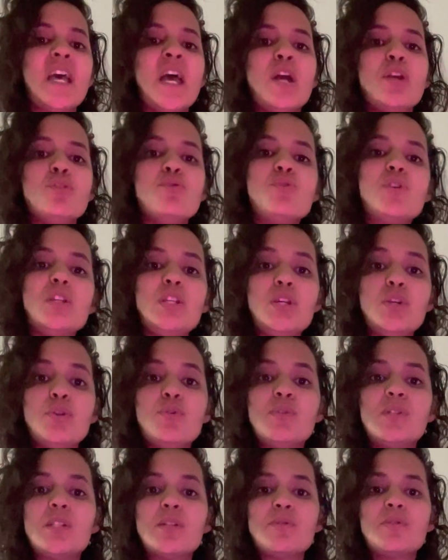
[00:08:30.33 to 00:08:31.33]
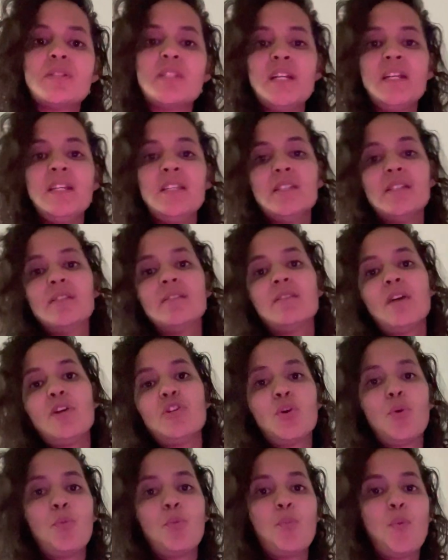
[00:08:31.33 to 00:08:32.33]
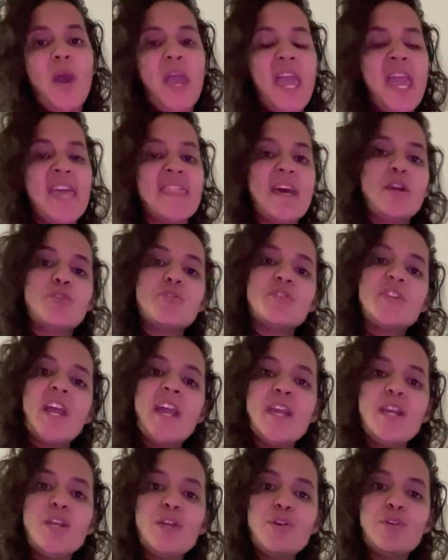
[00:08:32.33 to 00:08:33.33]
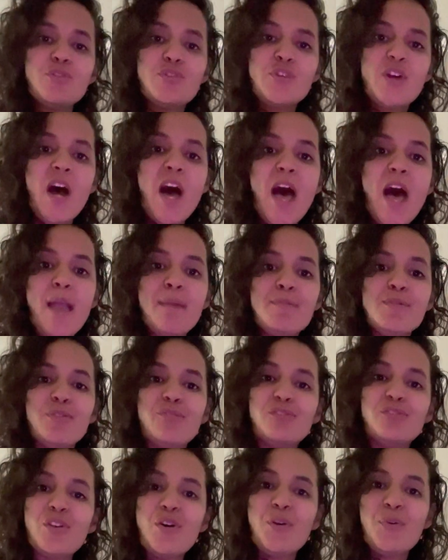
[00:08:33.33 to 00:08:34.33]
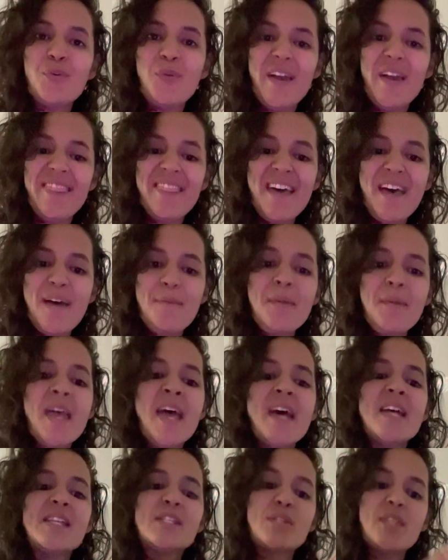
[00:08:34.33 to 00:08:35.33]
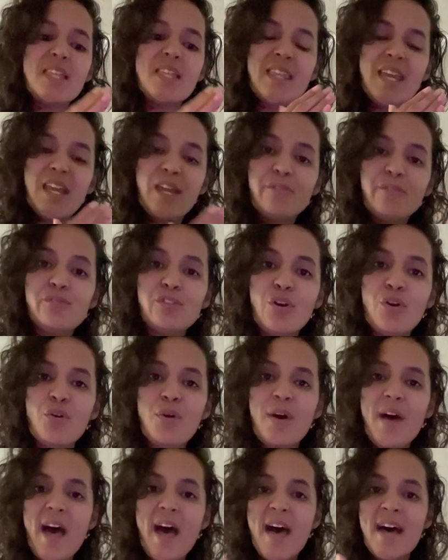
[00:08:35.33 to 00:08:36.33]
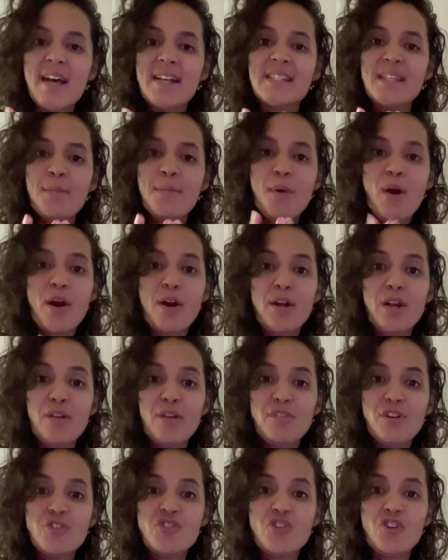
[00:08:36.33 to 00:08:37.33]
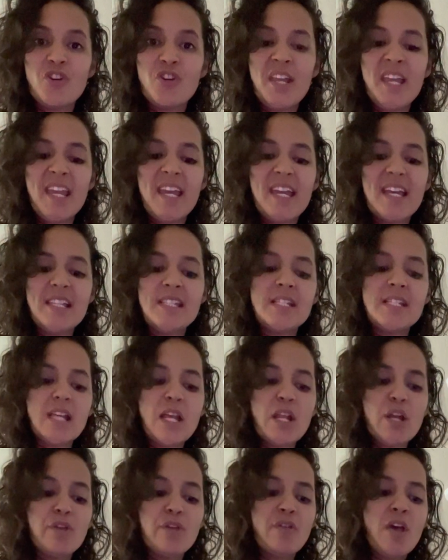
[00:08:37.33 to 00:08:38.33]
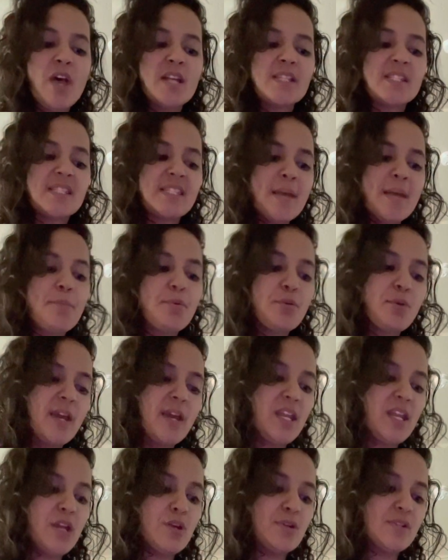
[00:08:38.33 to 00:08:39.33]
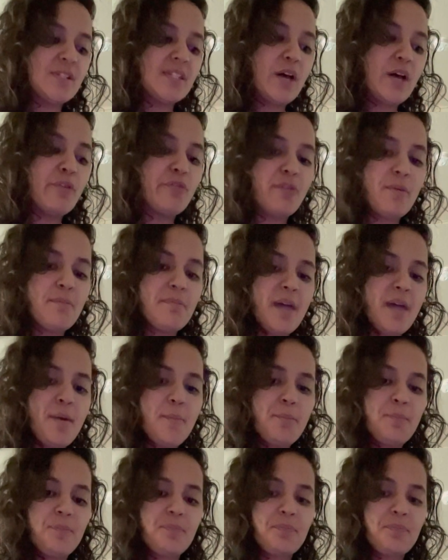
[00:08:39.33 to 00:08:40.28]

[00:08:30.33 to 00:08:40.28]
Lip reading: You can use those things in such a way that you're taking your time to flow with them so that they can flow as a part of your journey instead of separating yourself from them.